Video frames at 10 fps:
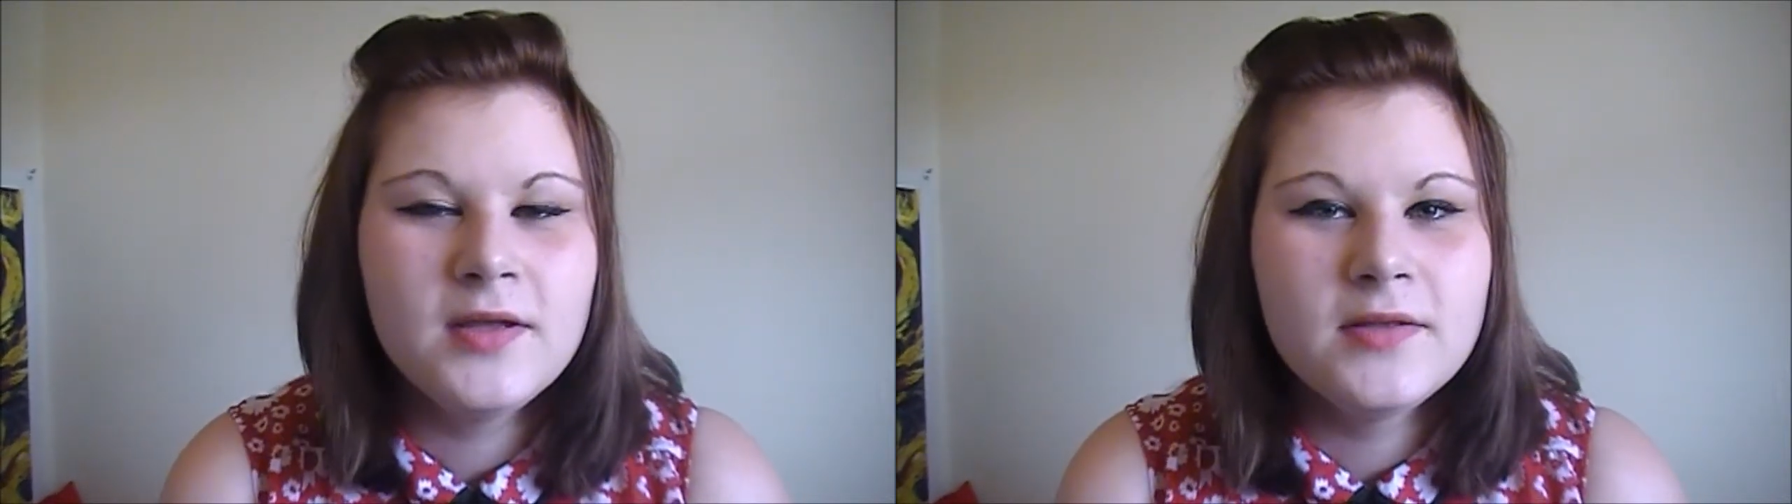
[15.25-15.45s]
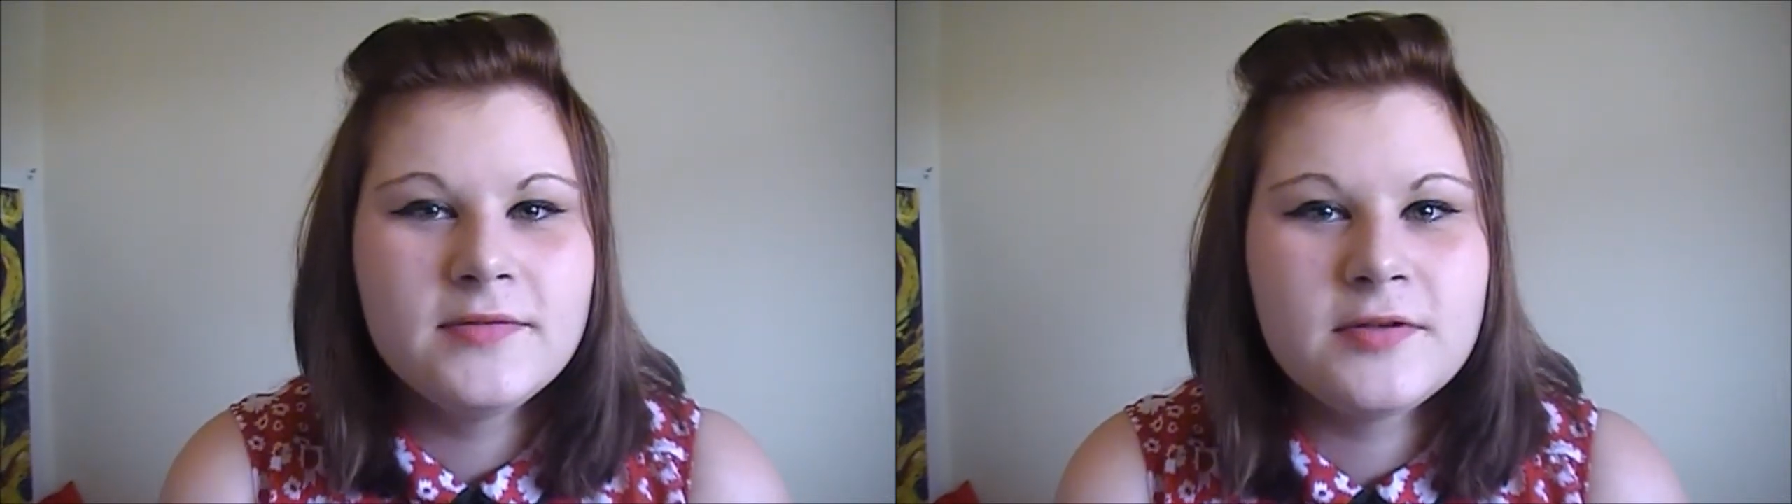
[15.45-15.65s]

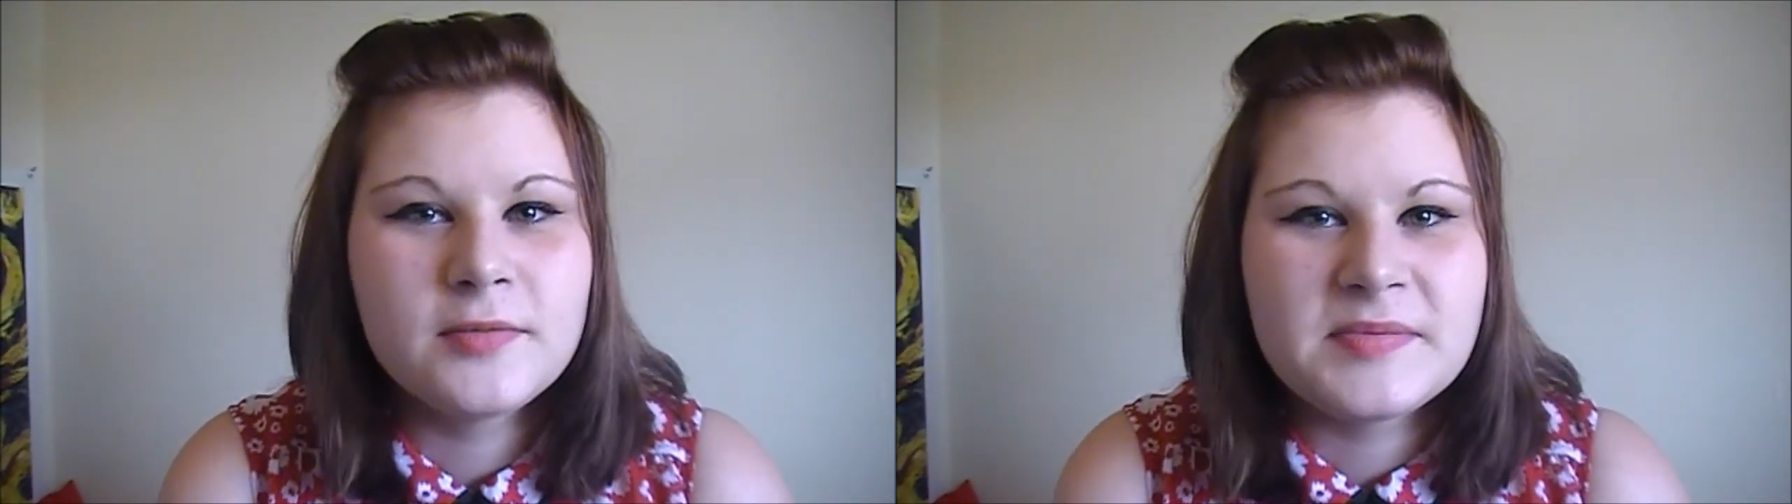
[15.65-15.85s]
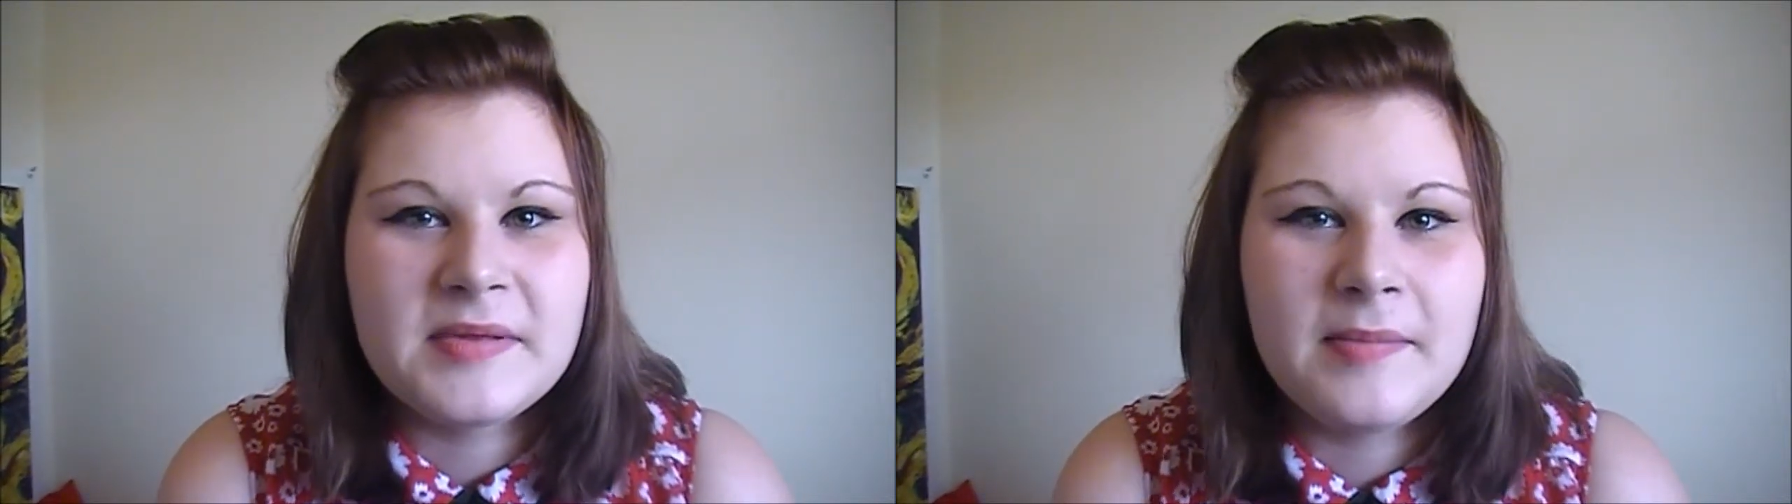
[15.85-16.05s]

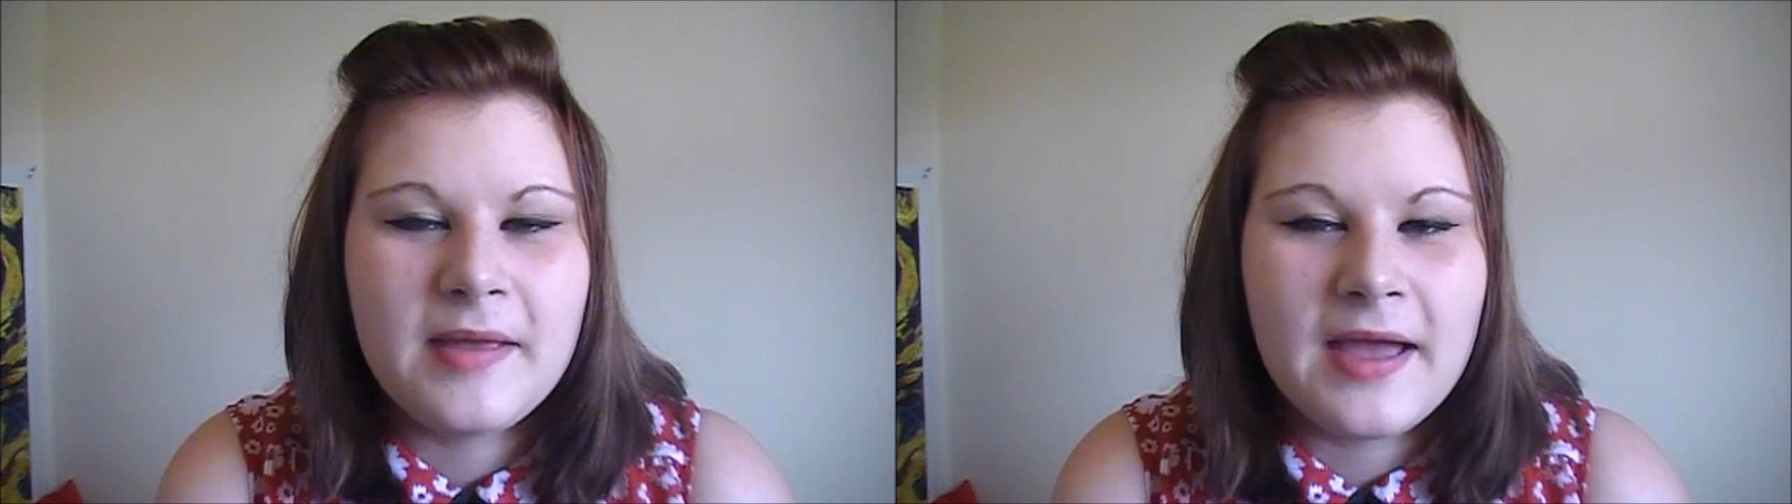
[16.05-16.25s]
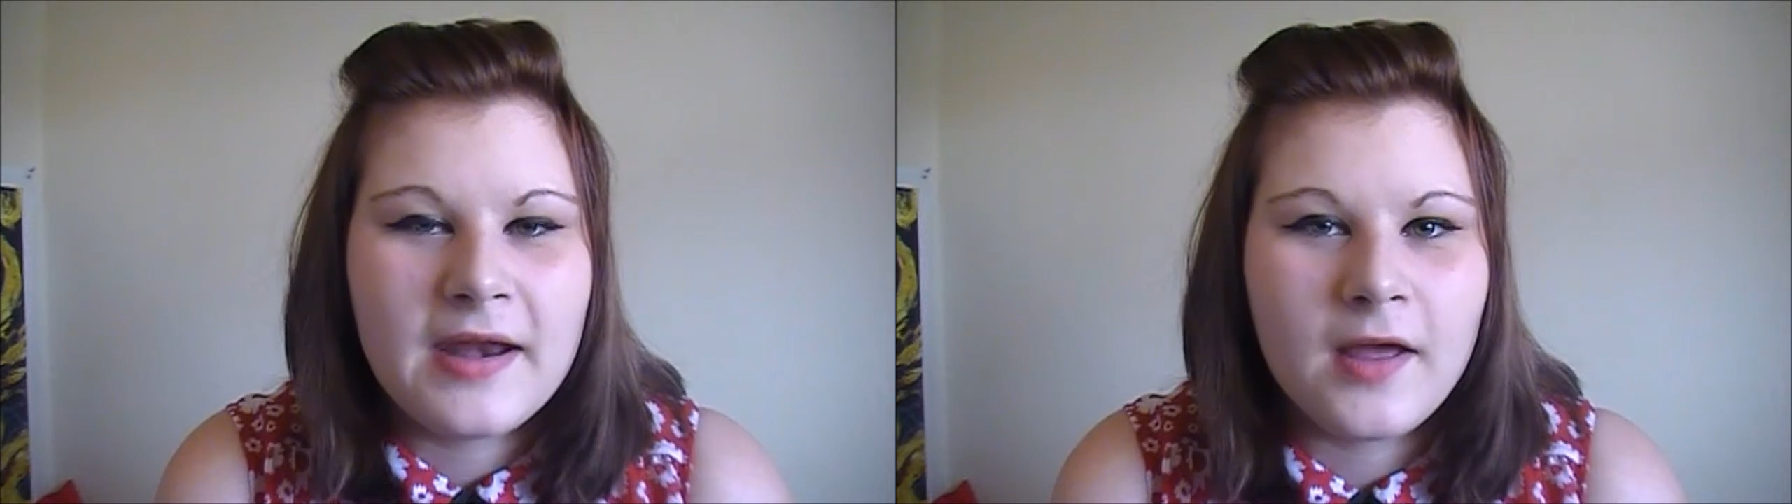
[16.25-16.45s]
stops me
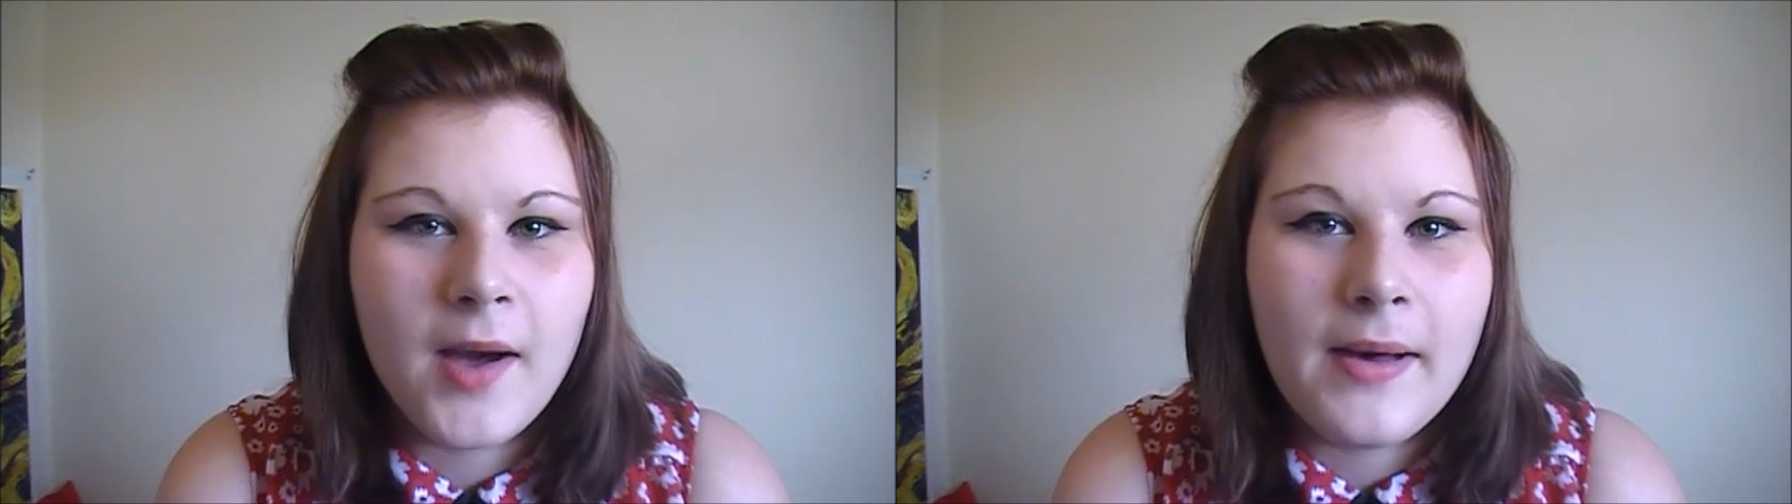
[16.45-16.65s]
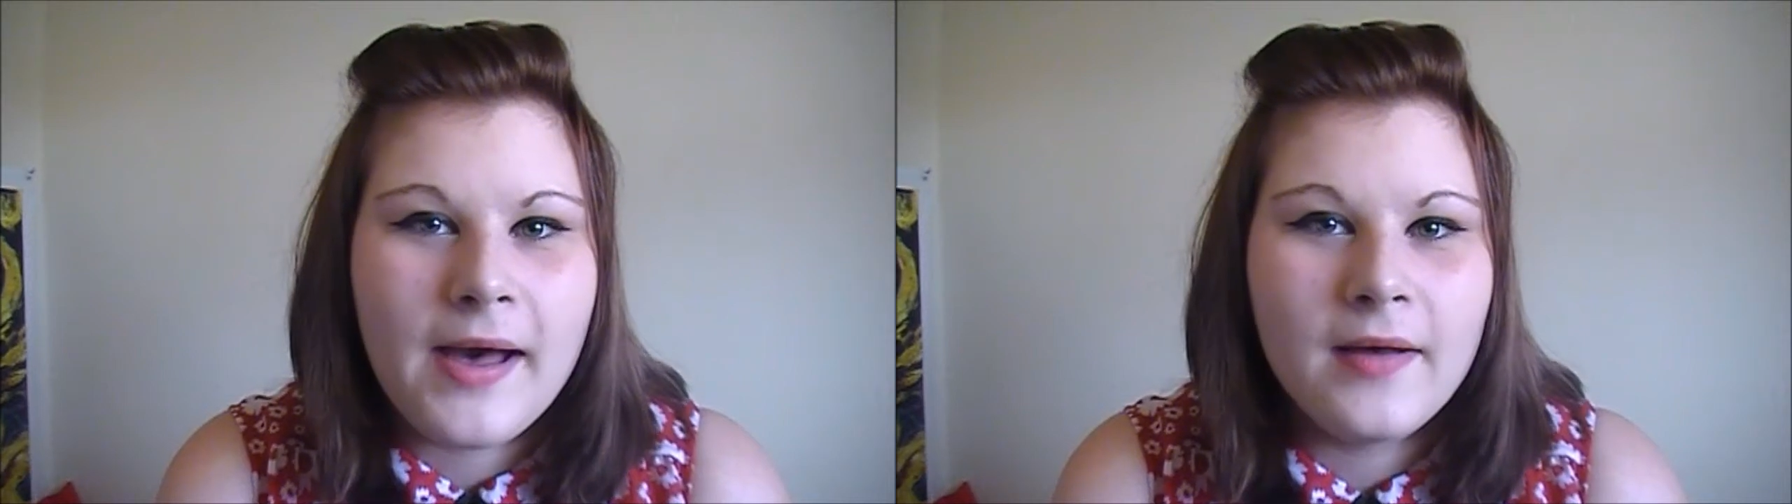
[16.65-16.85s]
being had a
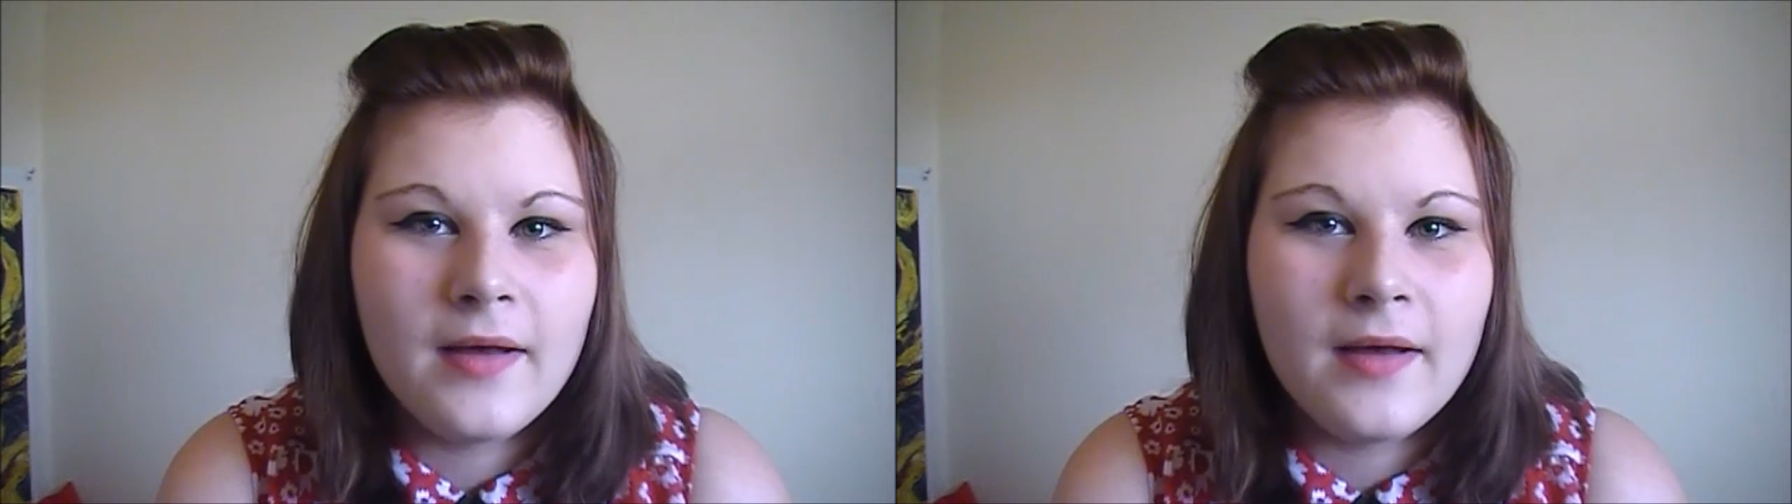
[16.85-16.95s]
go at